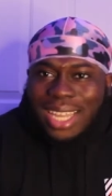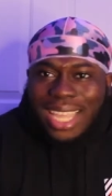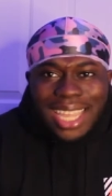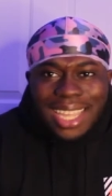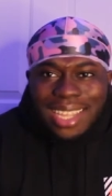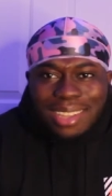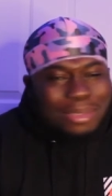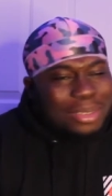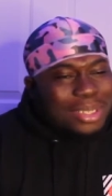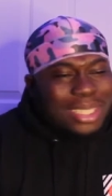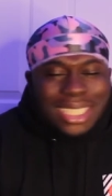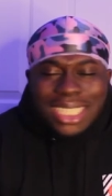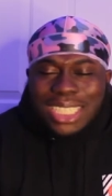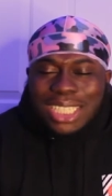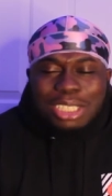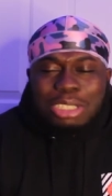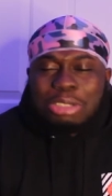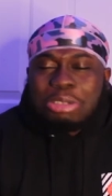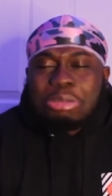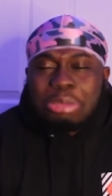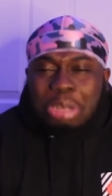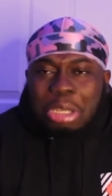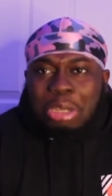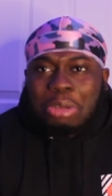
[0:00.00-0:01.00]
Like, what are
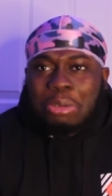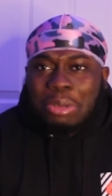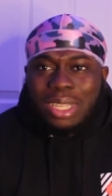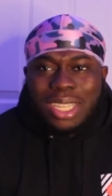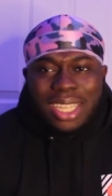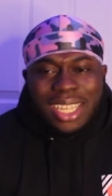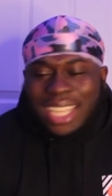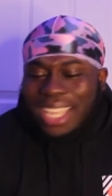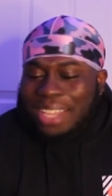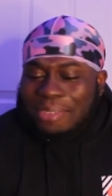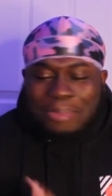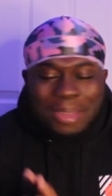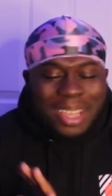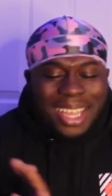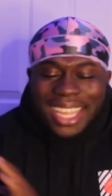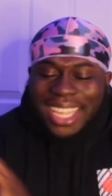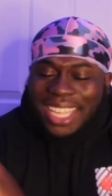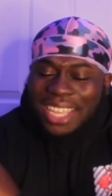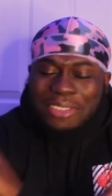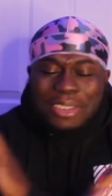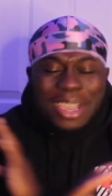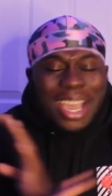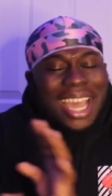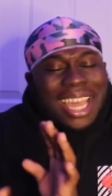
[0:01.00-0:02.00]
you doing? Yeah,
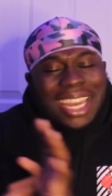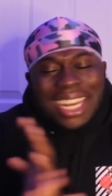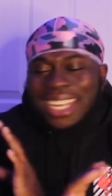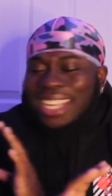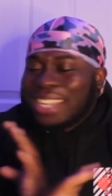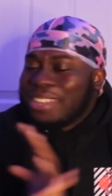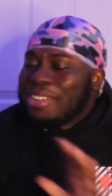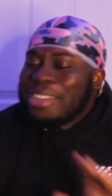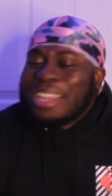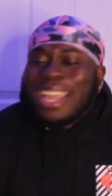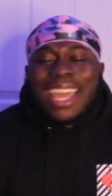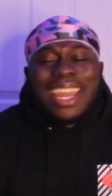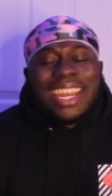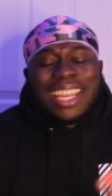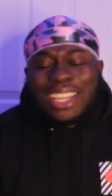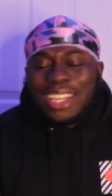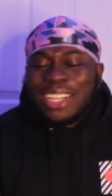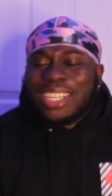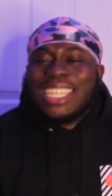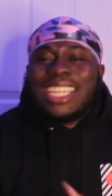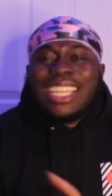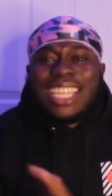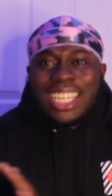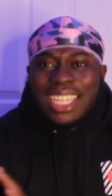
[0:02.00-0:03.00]
but you gotta, you gotta,
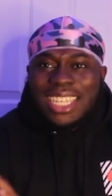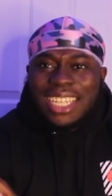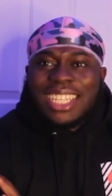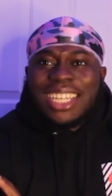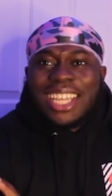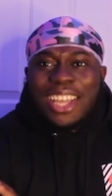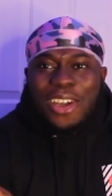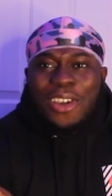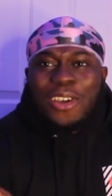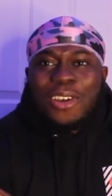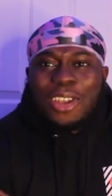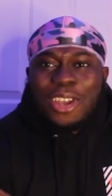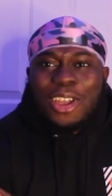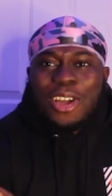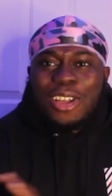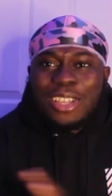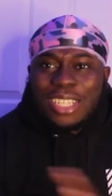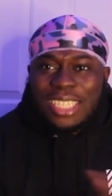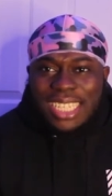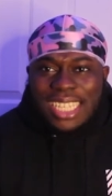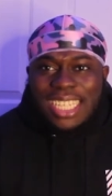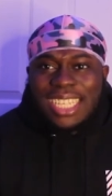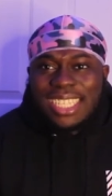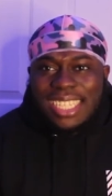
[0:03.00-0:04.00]
hold
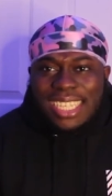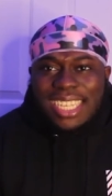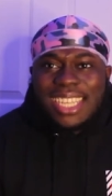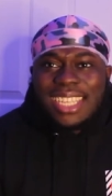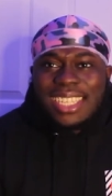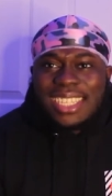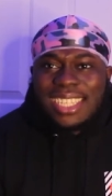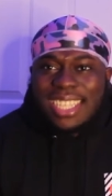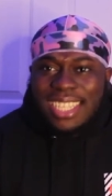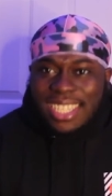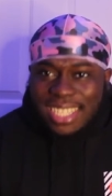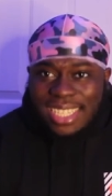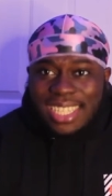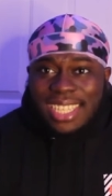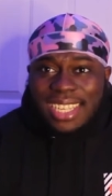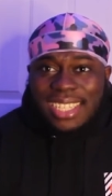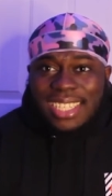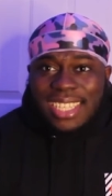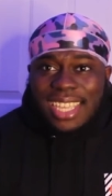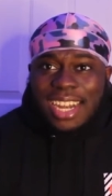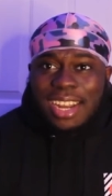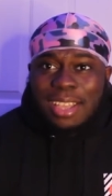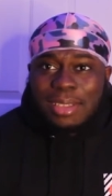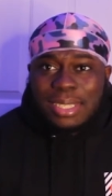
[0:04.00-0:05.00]
on. See, see, see, see the
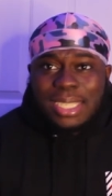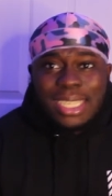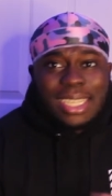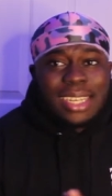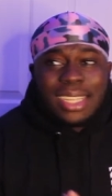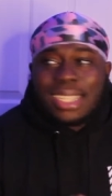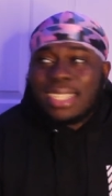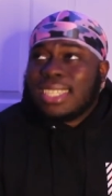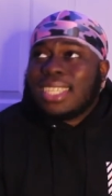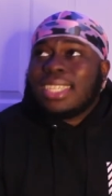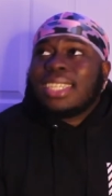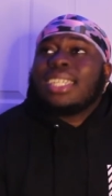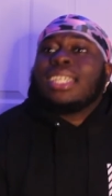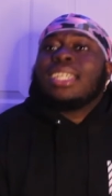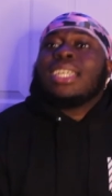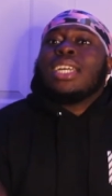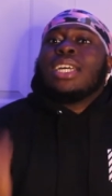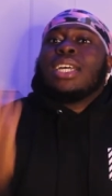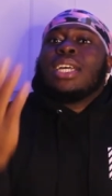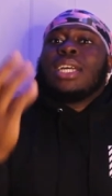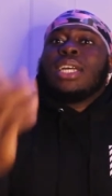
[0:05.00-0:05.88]
setup. See the, see the,